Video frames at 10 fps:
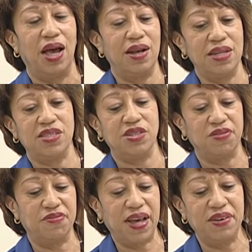a list of
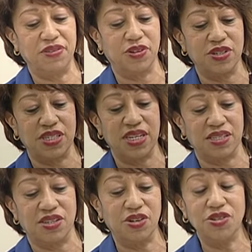five or
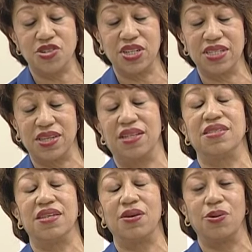six countries and
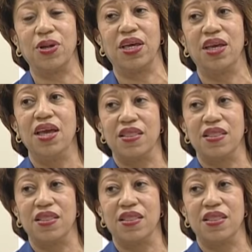say, okay,